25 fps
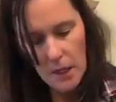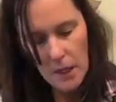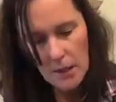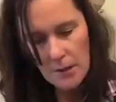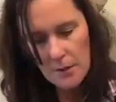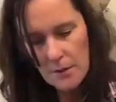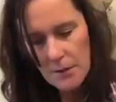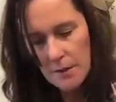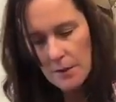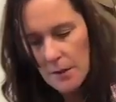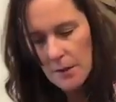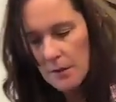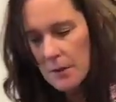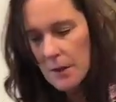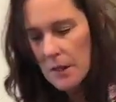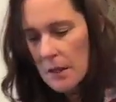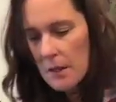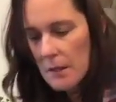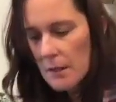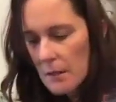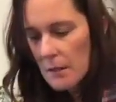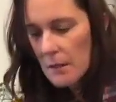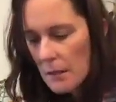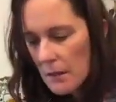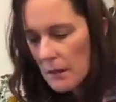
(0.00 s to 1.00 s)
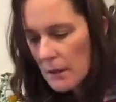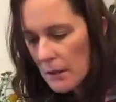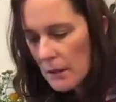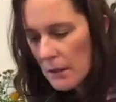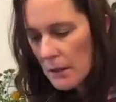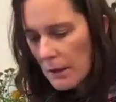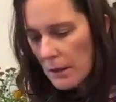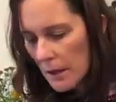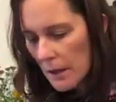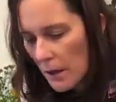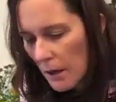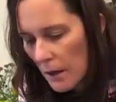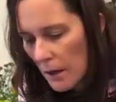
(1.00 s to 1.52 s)
So you can
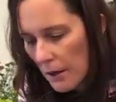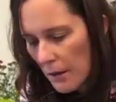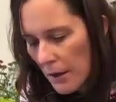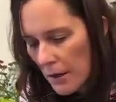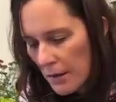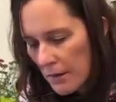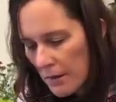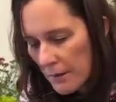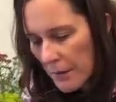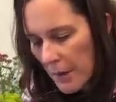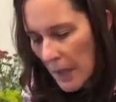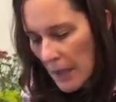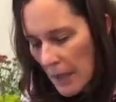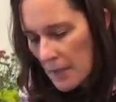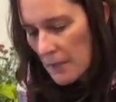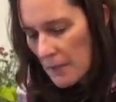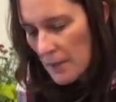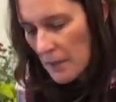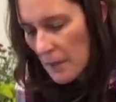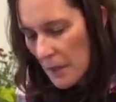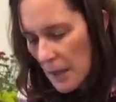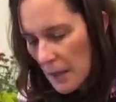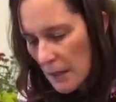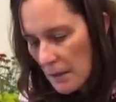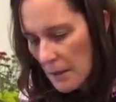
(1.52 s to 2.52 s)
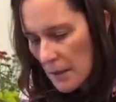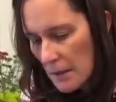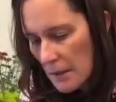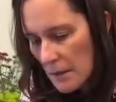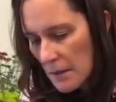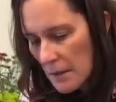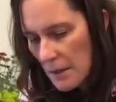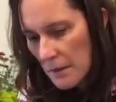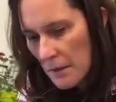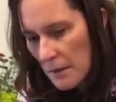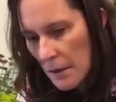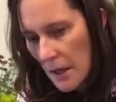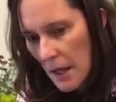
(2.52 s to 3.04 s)
go and find
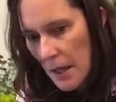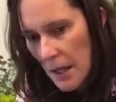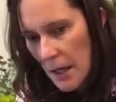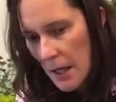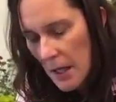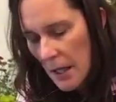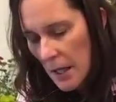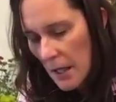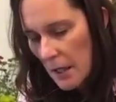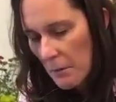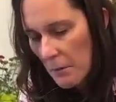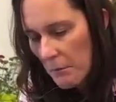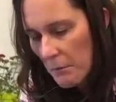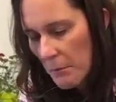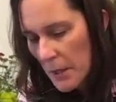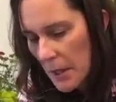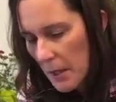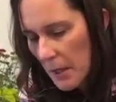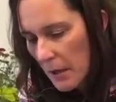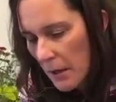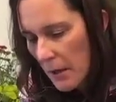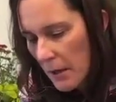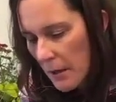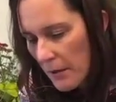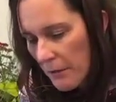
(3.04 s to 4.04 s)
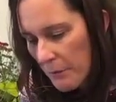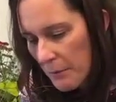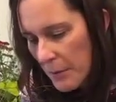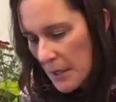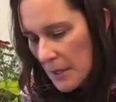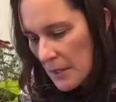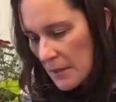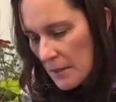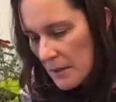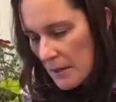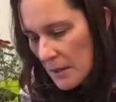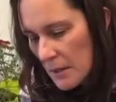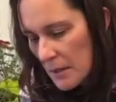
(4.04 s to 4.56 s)
succulents you like and pick off
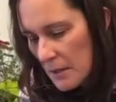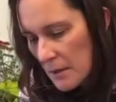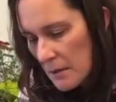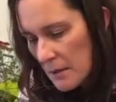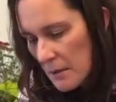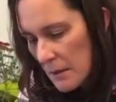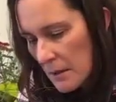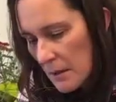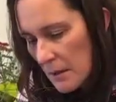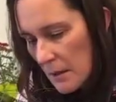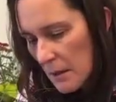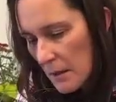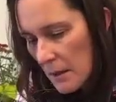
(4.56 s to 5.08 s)
pieces.